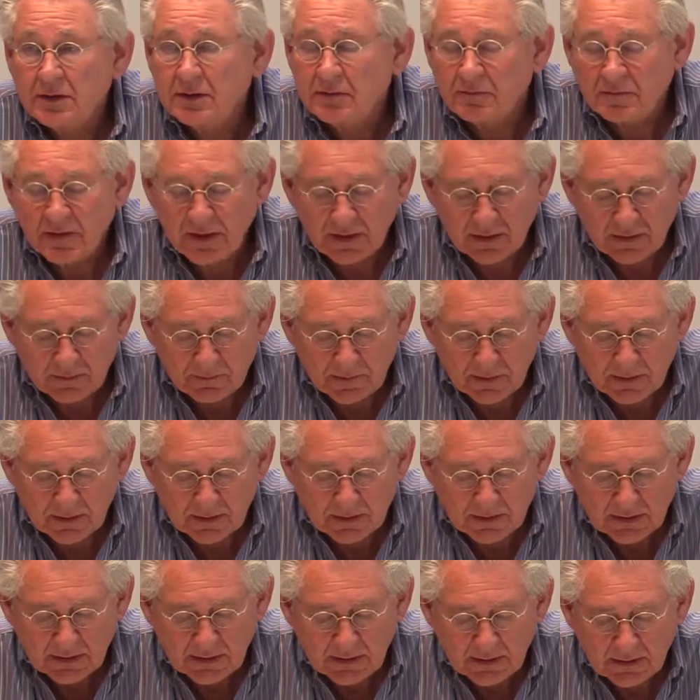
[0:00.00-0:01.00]
develop in
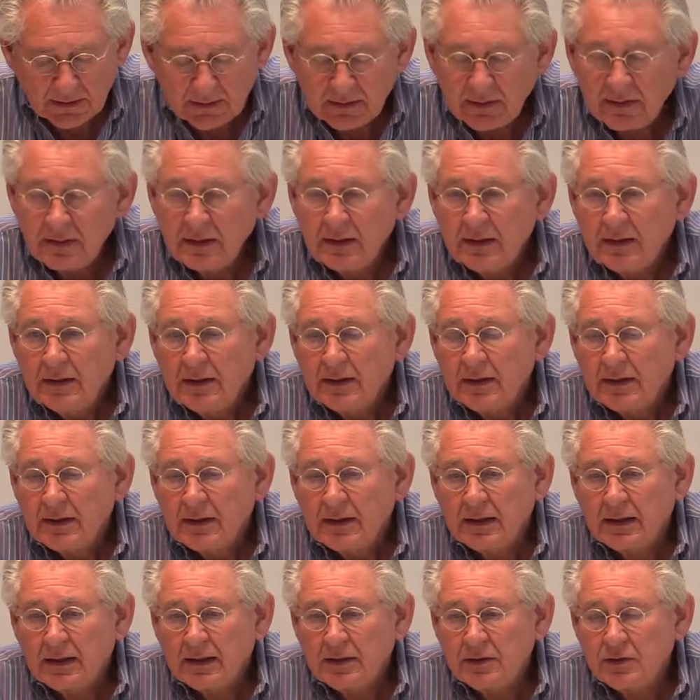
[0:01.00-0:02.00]
India,
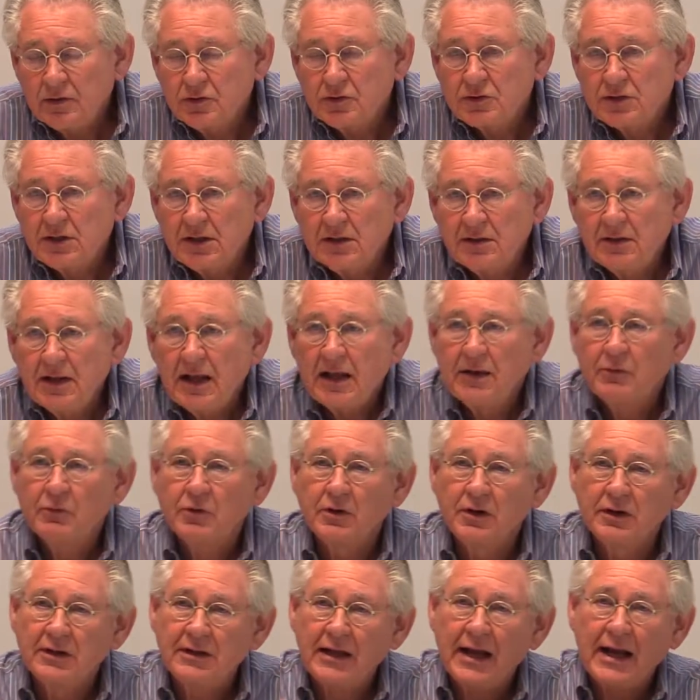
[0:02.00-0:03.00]
usually they
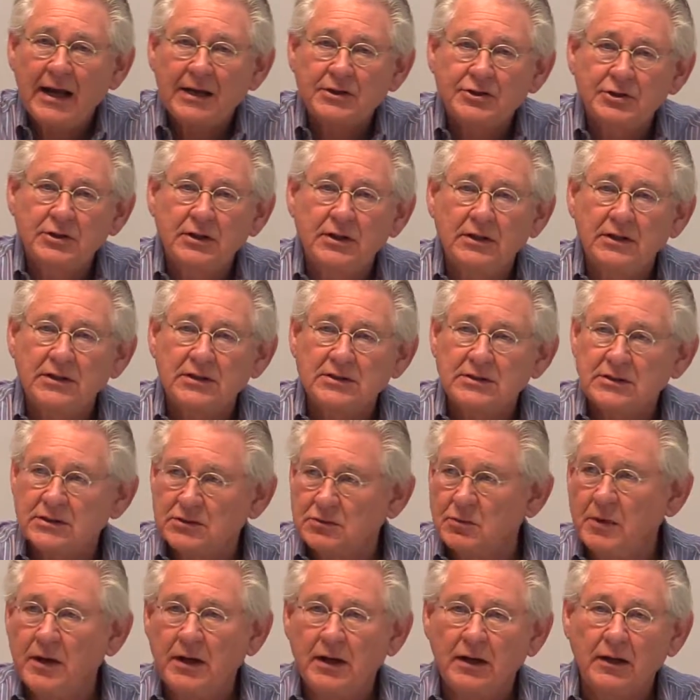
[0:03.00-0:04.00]
were attached to this
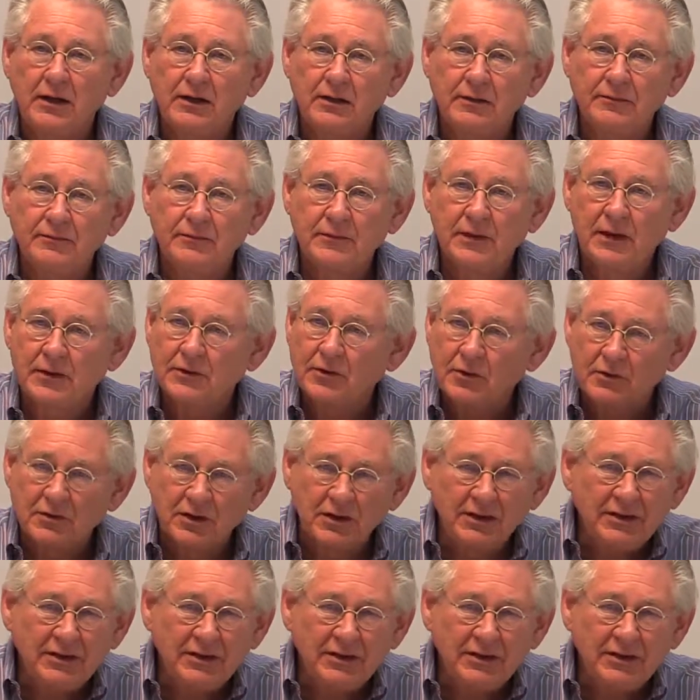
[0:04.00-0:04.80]
as well. Although the